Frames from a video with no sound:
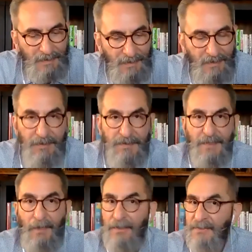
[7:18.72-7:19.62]
how do you
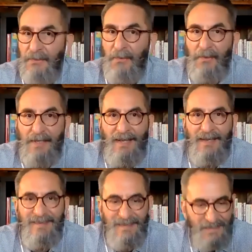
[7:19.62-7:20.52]
start a story
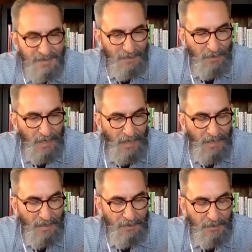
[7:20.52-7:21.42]
like this?
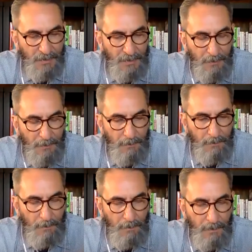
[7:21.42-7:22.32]
And um,
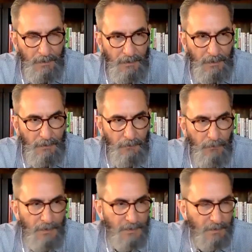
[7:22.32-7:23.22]
it
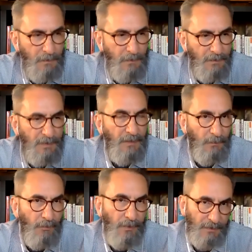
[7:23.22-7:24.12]
was
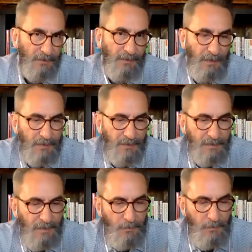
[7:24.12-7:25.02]
deliberate in that
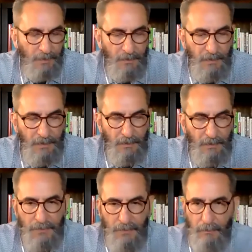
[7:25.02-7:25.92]
sense, but it
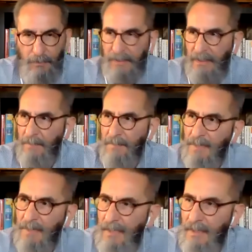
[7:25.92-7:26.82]
also becomes
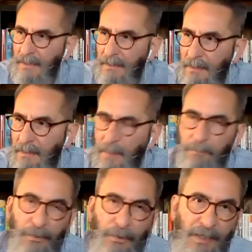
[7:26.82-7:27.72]
a, a
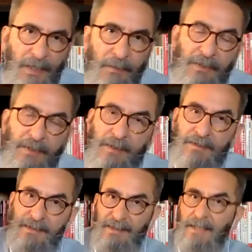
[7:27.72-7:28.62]
bookend because
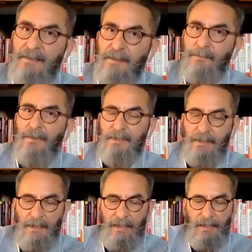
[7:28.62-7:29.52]
at the end of the book,
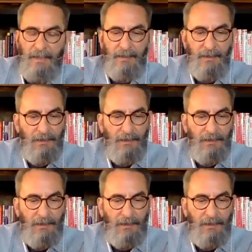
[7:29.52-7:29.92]
I